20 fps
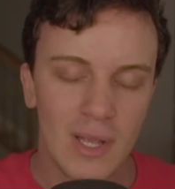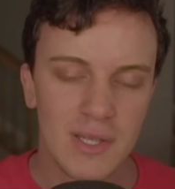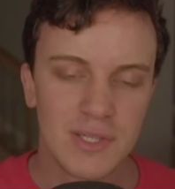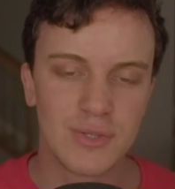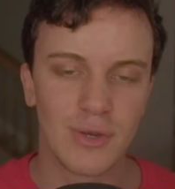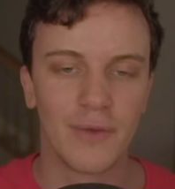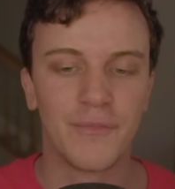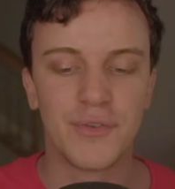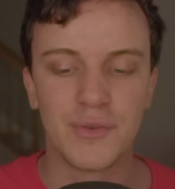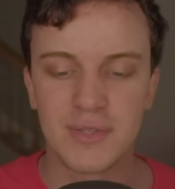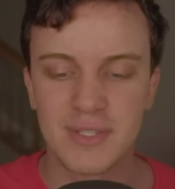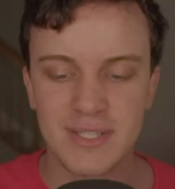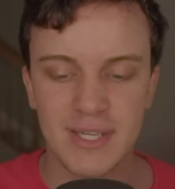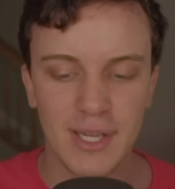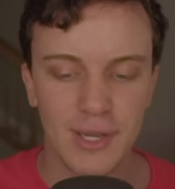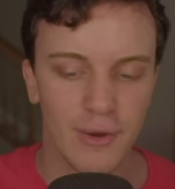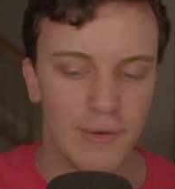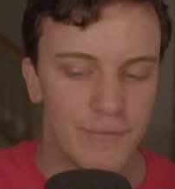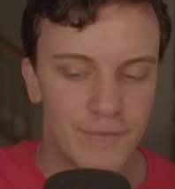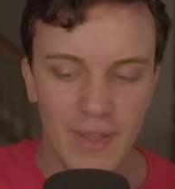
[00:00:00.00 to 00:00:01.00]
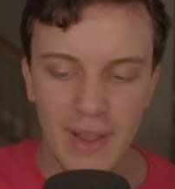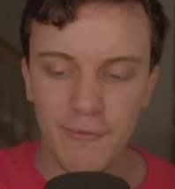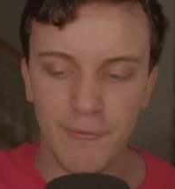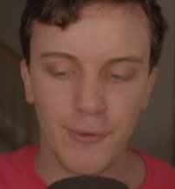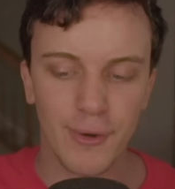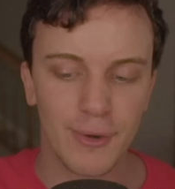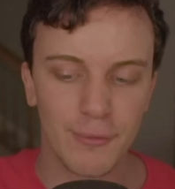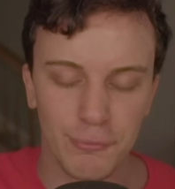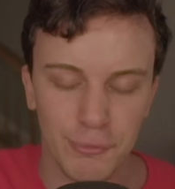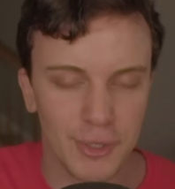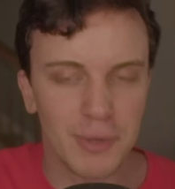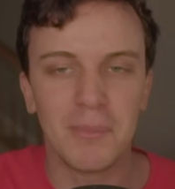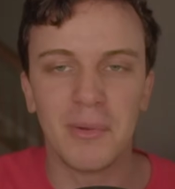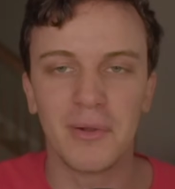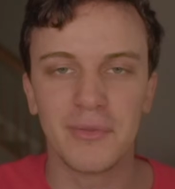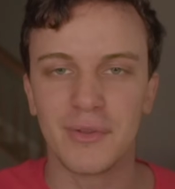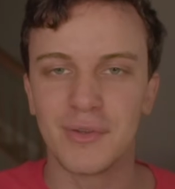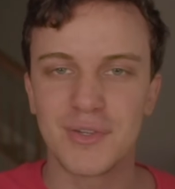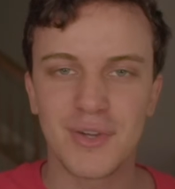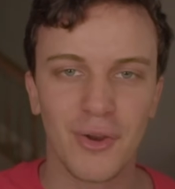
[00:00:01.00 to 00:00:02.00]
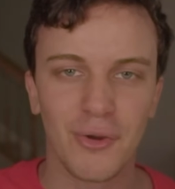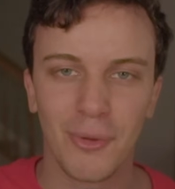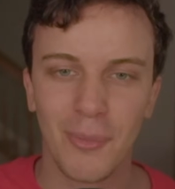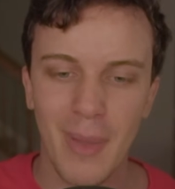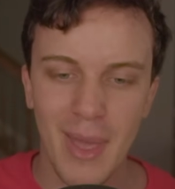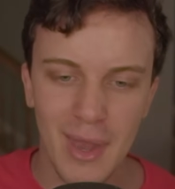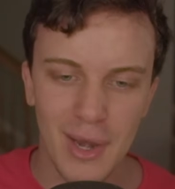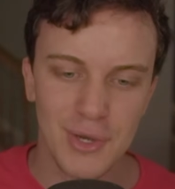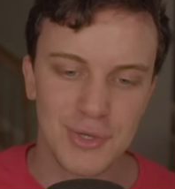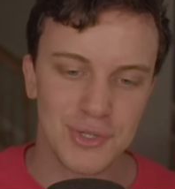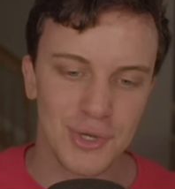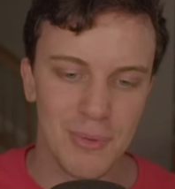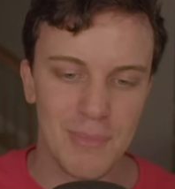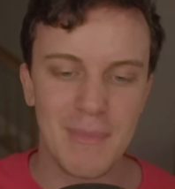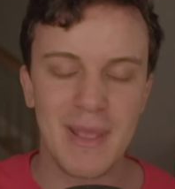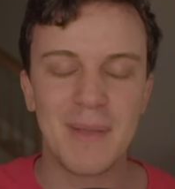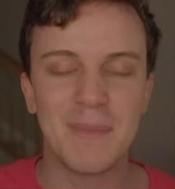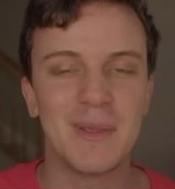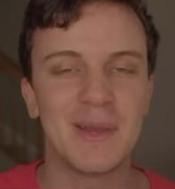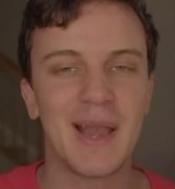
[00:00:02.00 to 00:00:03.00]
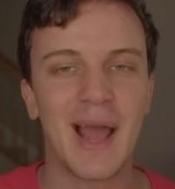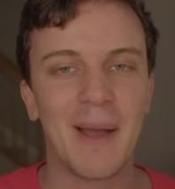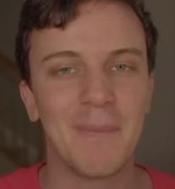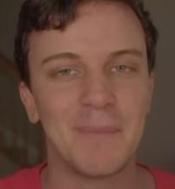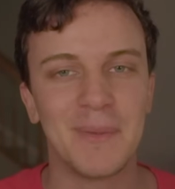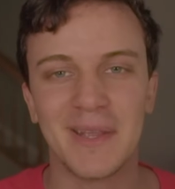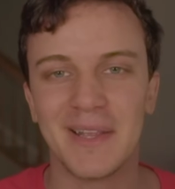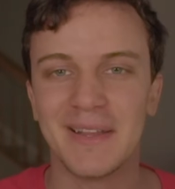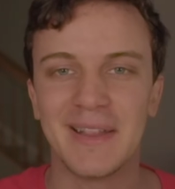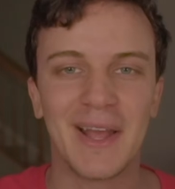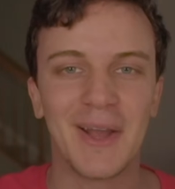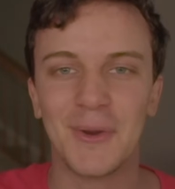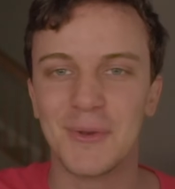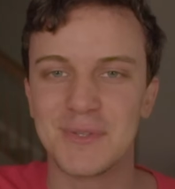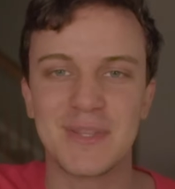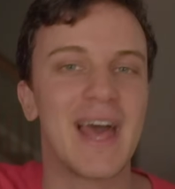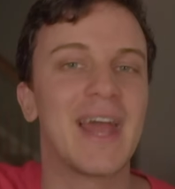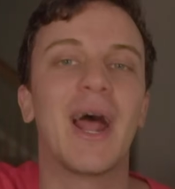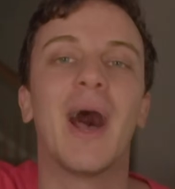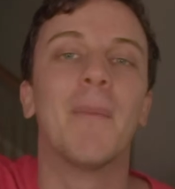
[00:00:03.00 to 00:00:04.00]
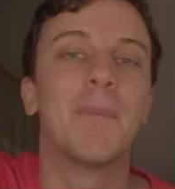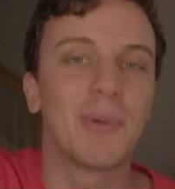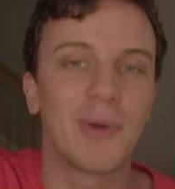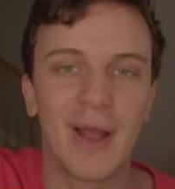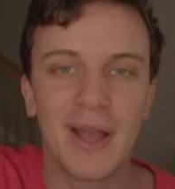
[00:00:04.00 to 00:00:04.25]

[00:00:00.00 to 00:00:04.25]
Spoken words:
So if you see your favorite rebuilding general manager maybe not be in those that upper